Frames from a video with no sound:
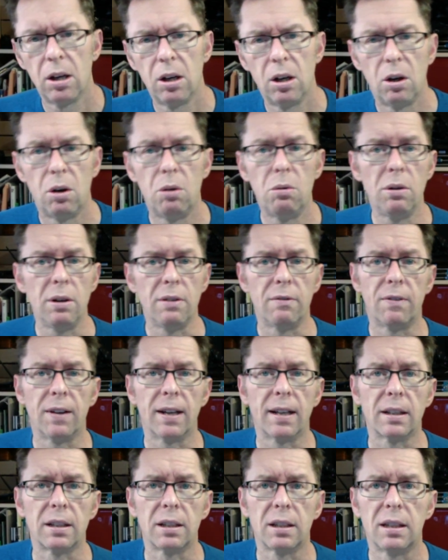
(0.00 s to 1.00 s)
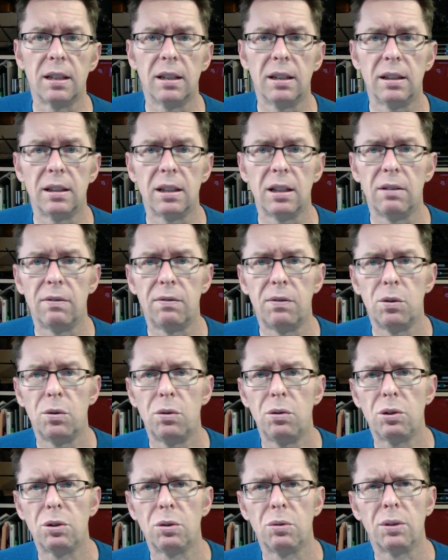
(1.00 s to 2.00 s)
or in fact the
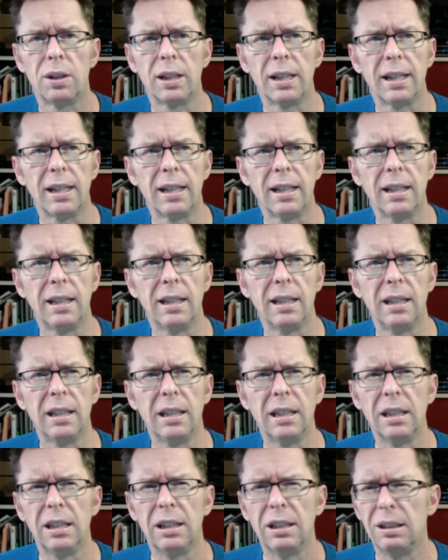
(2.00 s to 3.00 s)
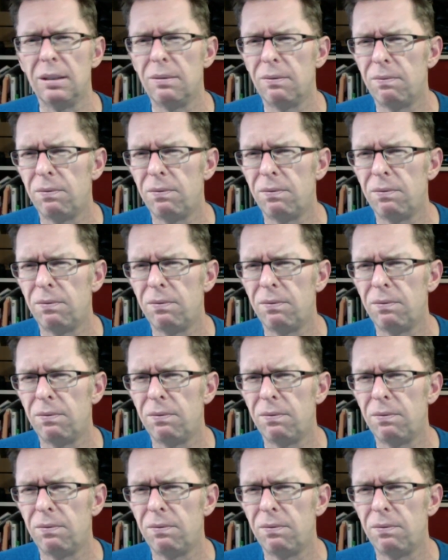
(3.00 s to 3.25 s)
LaForge or the